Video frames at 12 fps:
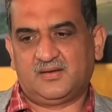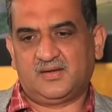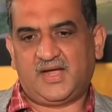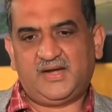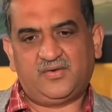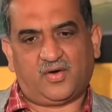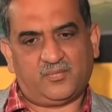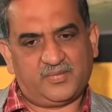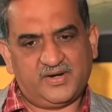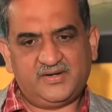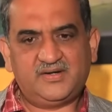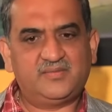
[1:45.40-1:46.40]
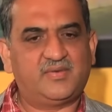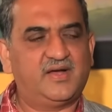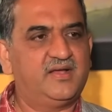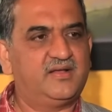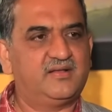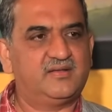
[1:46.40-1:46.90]
and operated
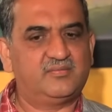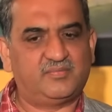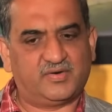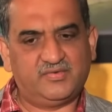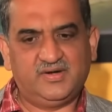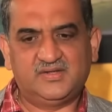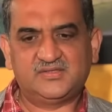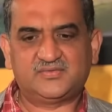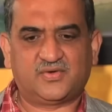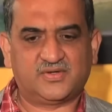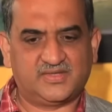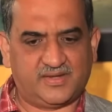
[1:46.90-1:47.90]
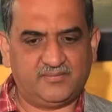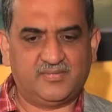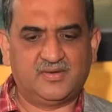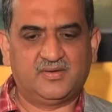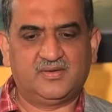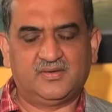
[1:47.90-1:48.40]
by Pawan Hans for them.
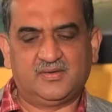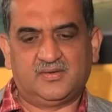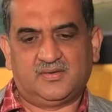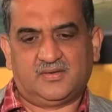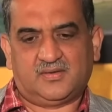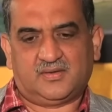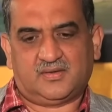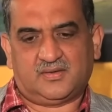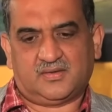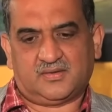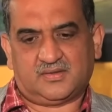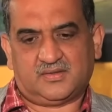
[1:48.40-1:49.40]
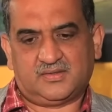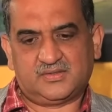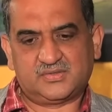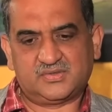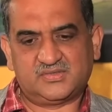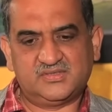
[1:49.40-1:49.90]

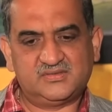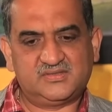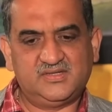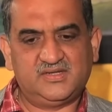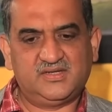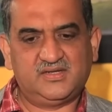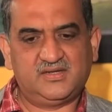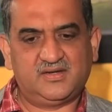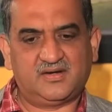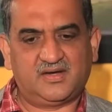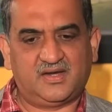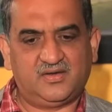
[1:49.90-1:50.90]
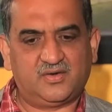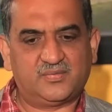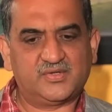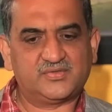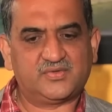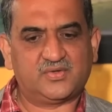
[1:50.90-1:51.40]
So since the
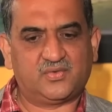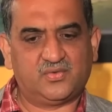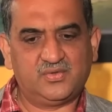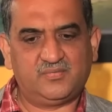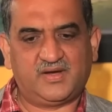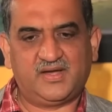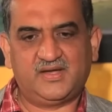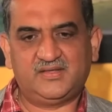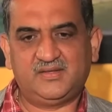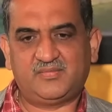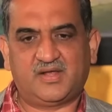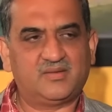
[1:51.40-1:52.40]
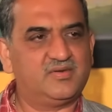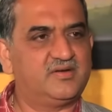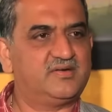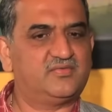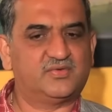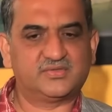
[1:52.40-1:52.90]
helicopters were owned by the
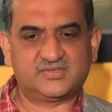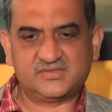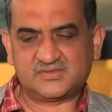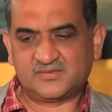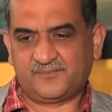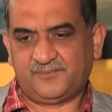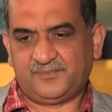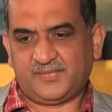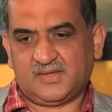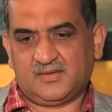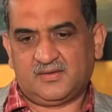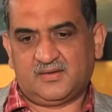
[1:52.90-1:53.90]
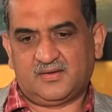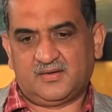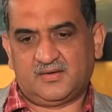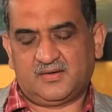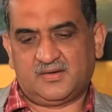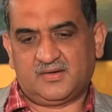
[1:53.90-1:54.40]
paramilitary forces,
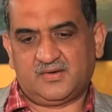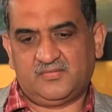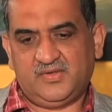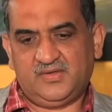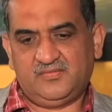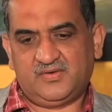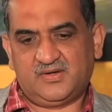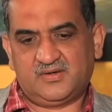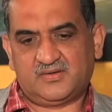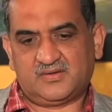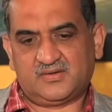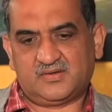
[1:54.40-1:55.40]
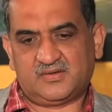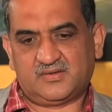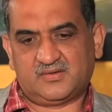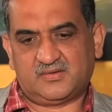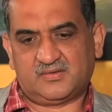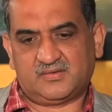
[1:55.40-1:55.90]
we
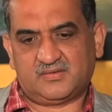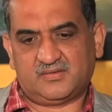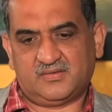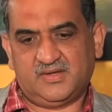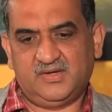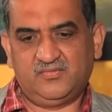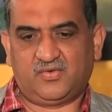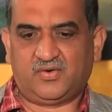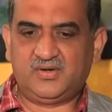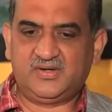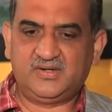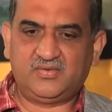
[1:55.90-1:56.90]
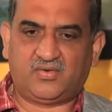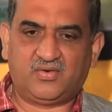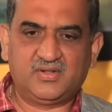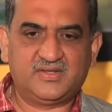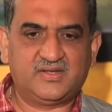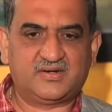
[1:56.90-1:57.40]
were involved in
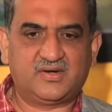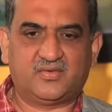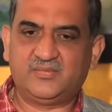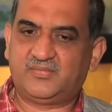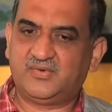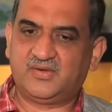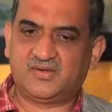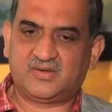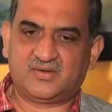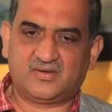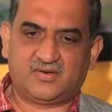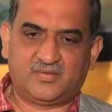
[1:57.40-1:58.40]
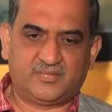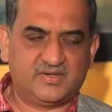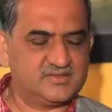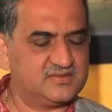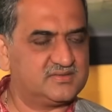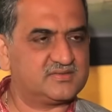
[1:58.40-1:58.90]
all their ground
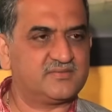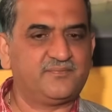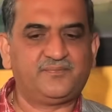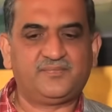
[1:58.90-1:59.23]
operations